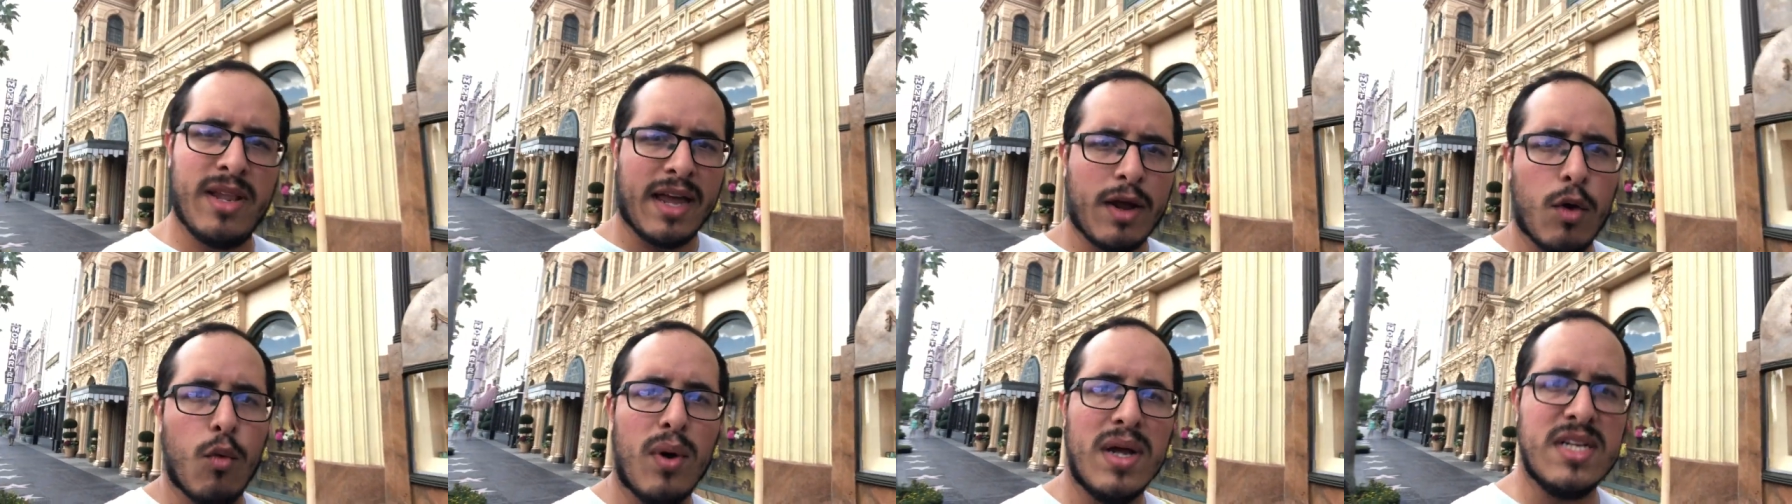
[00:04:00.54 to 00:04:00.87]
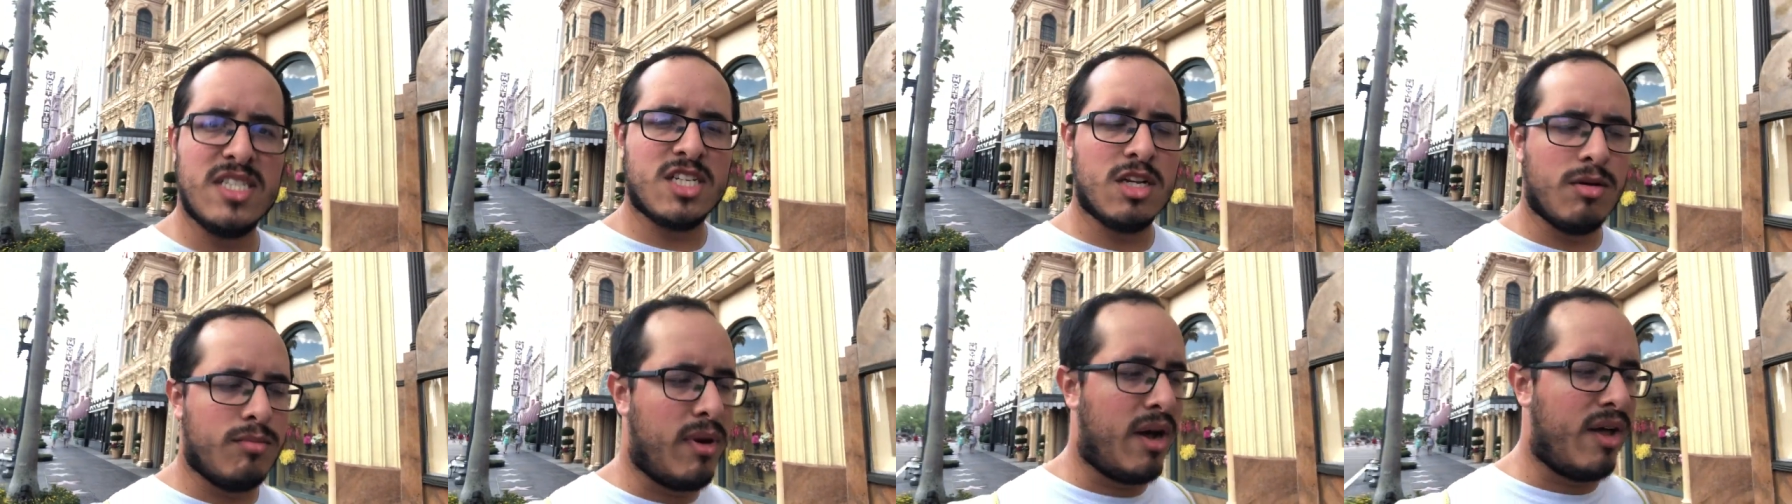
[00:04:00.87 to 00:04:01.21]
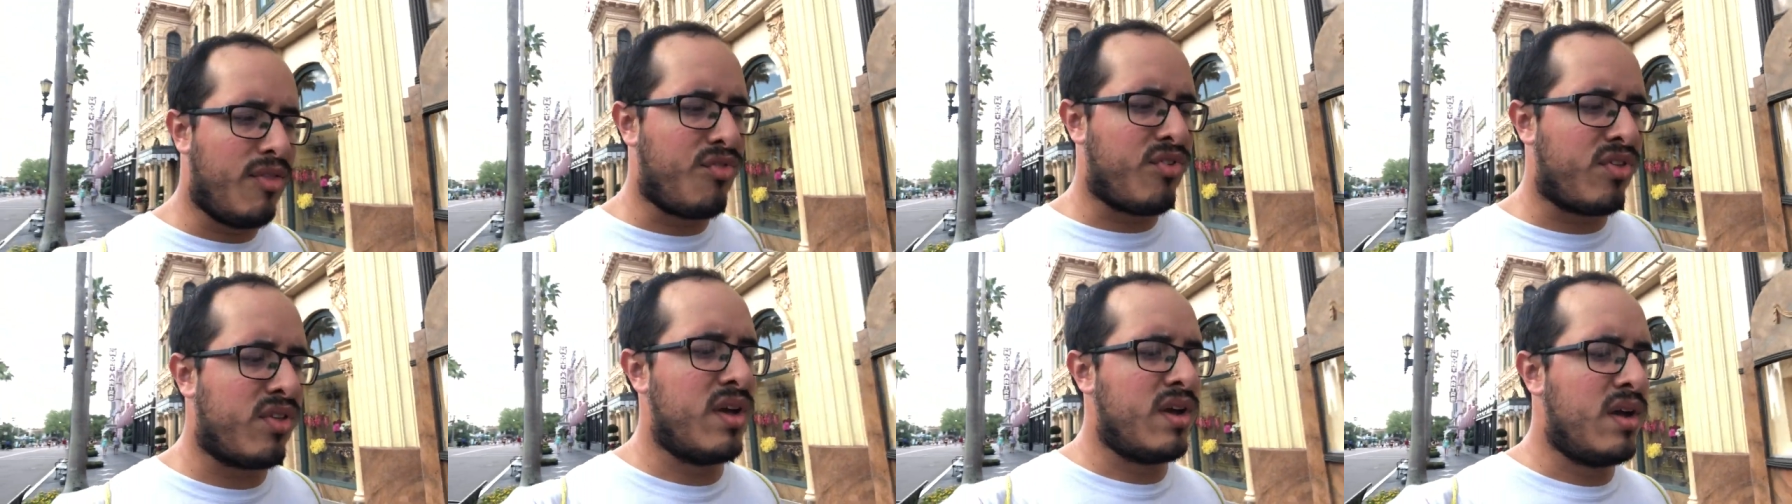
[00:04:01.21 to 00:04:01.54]
like once a
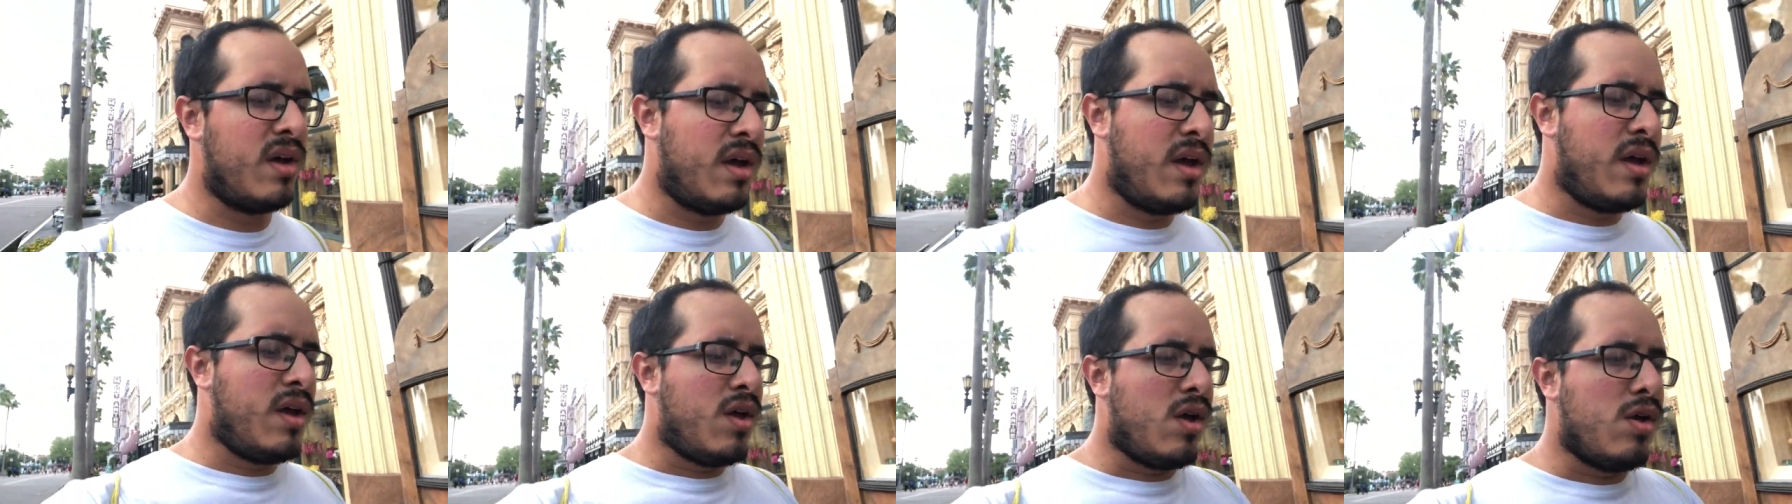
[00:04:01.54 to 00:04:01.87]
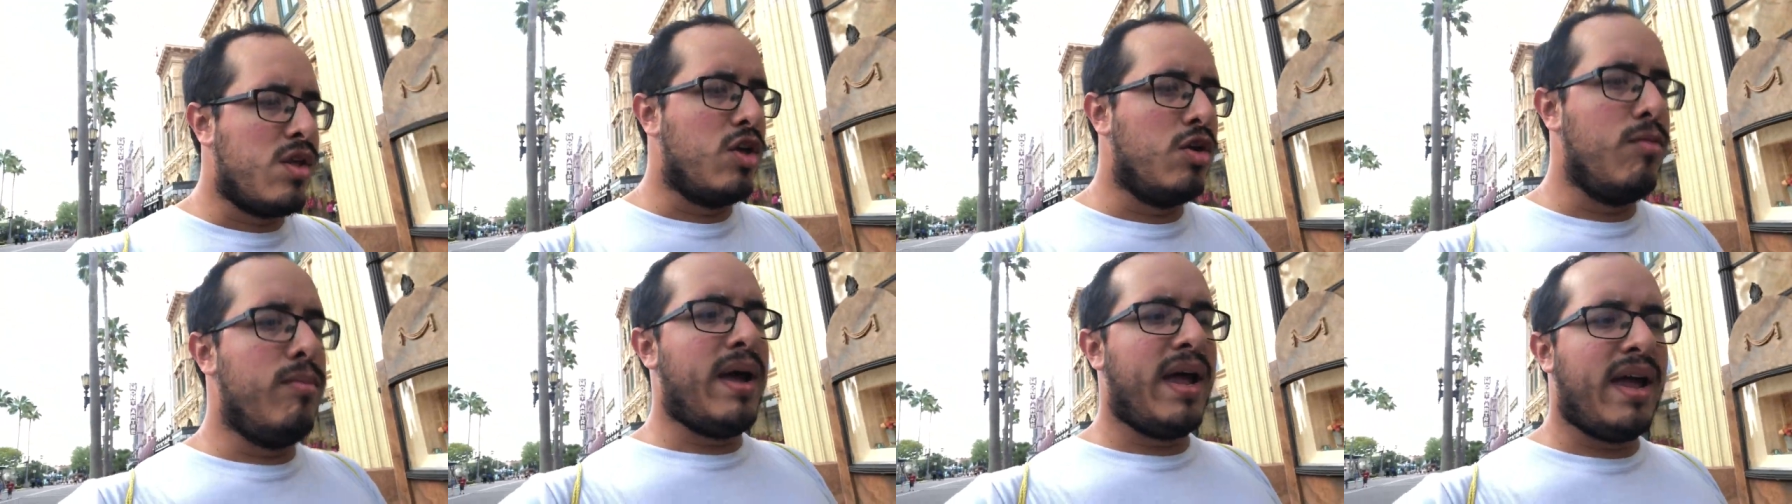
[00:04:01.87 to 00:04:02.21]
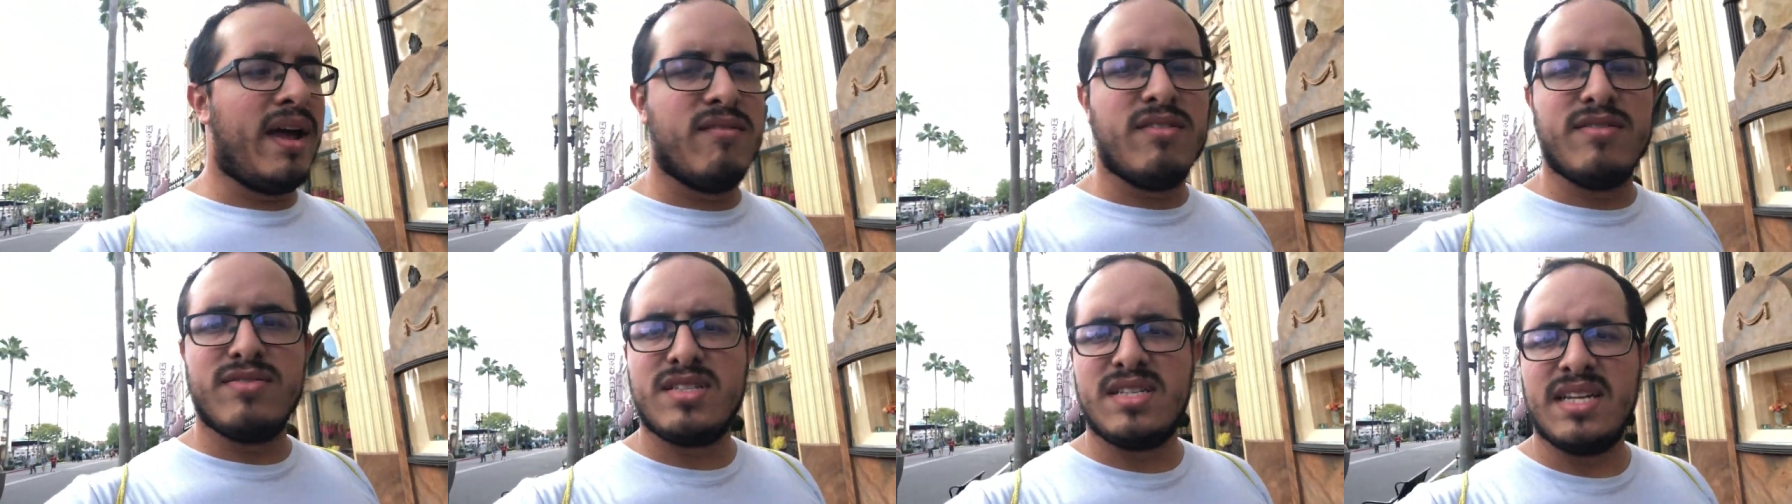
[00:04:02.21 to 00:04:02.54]
month. You may
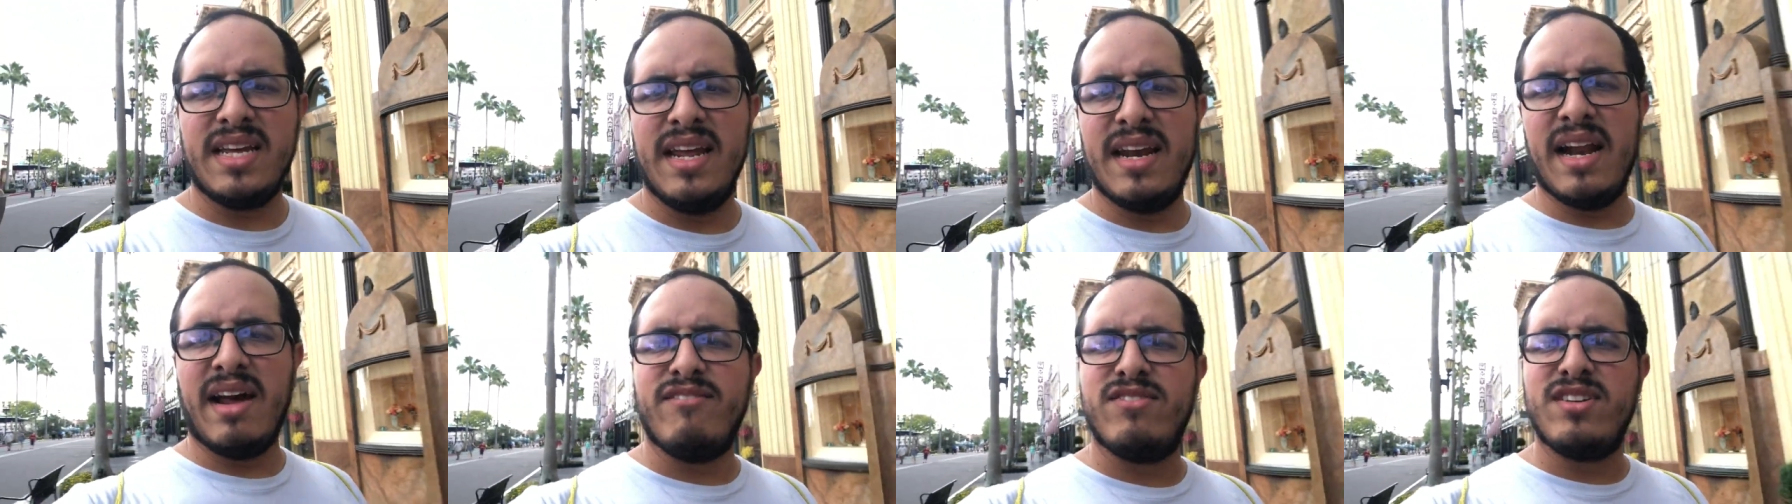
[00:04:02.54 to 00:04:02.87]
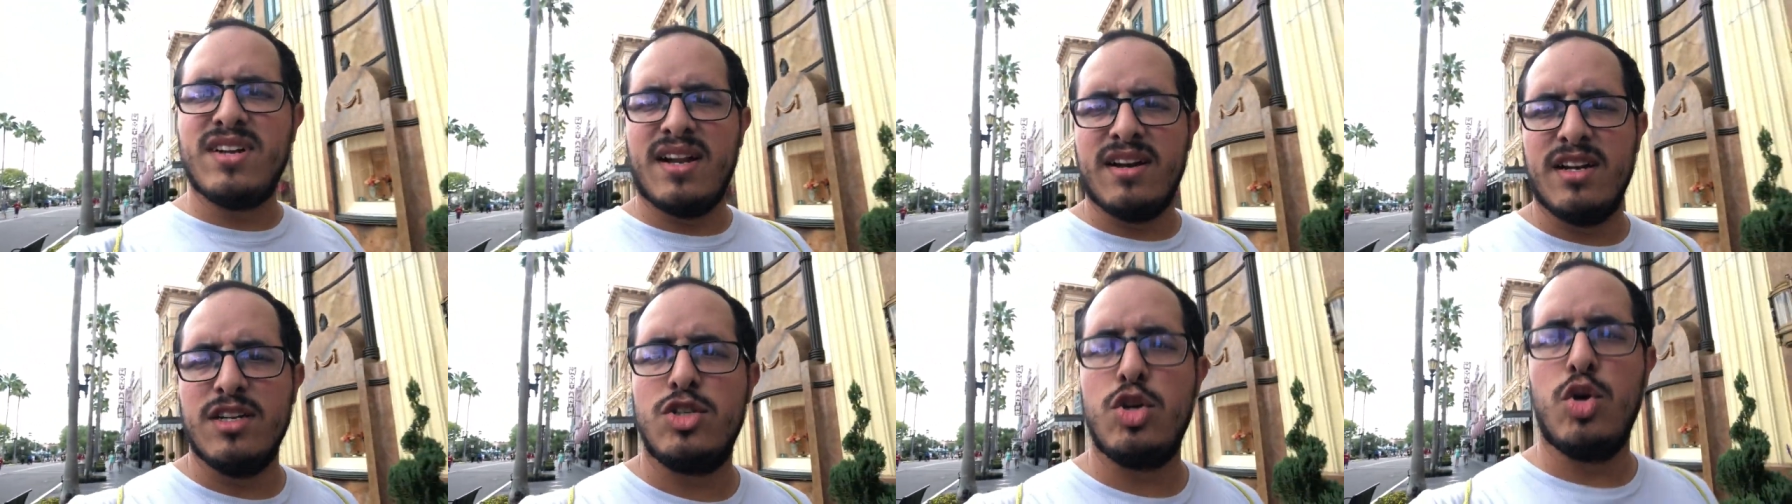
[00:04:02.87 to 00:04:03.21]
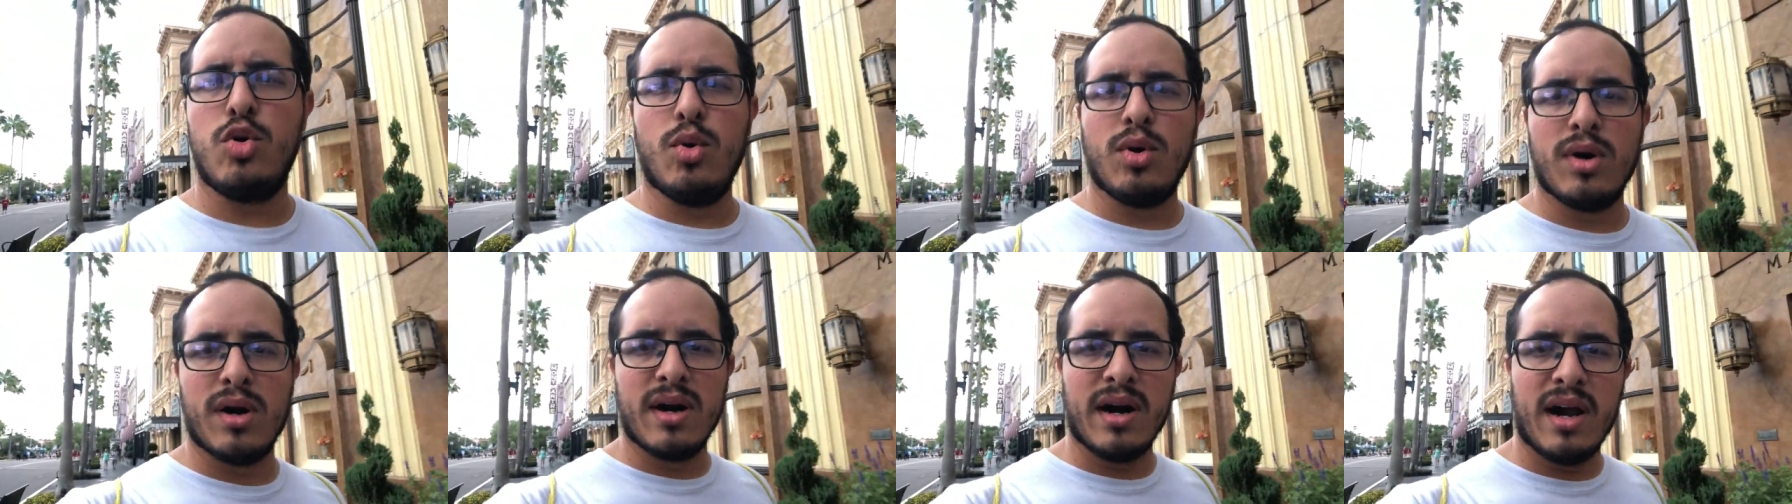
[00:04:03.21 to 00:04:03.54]
have seen I've done a
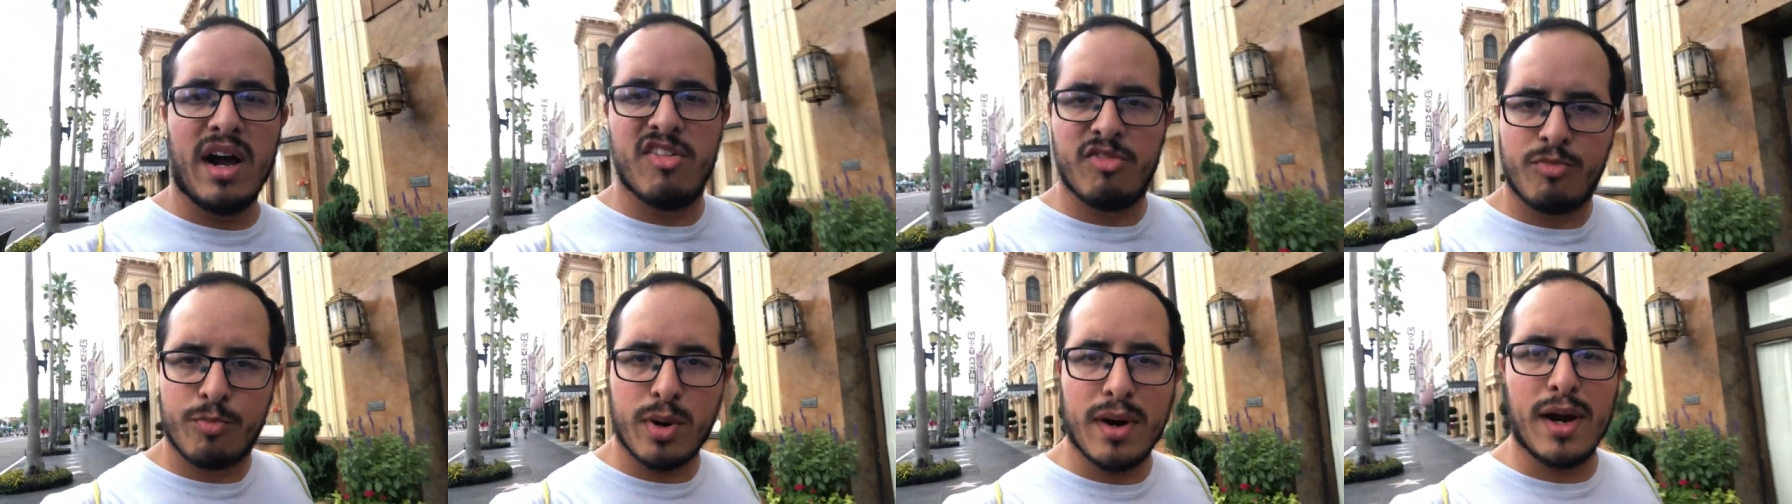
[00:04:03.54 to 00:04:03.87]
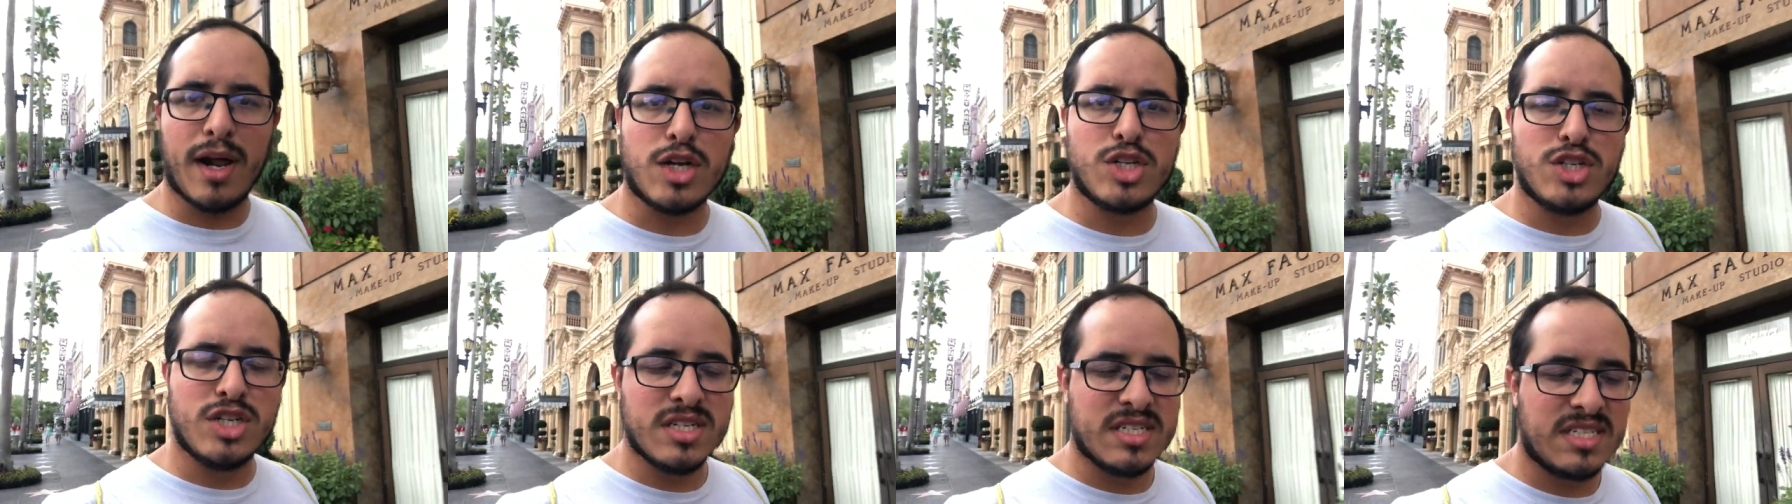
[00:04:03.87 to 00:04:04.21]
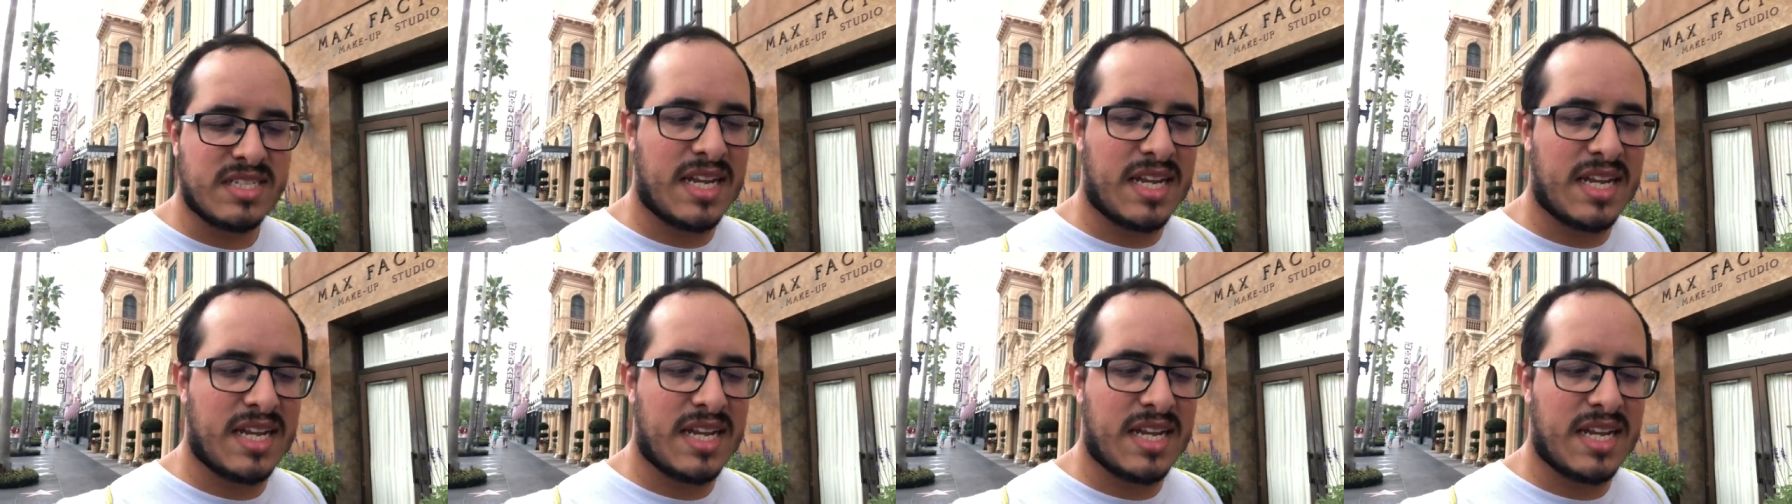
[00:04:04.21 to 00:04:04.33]
tour of Production